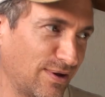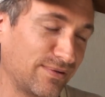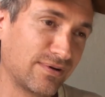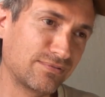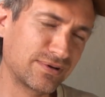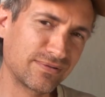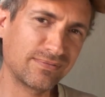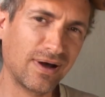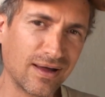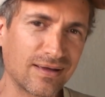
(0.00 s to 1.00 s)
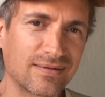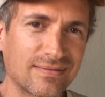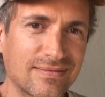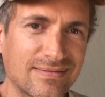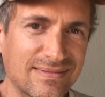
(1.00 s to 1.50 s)
Well, I wonder why.
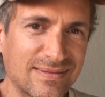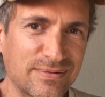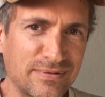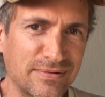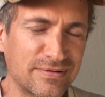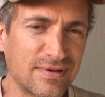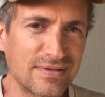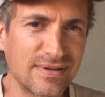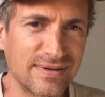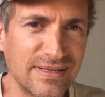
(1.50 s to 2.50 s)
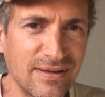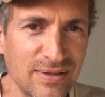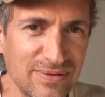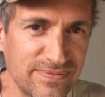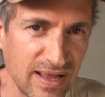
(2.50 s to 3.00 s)
It's because they're eating all
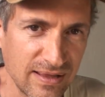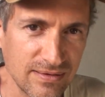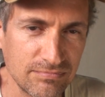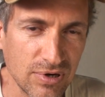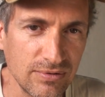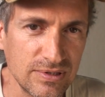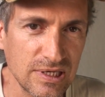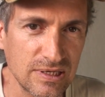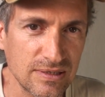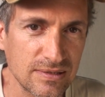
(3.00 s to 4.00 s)
that fat and protein,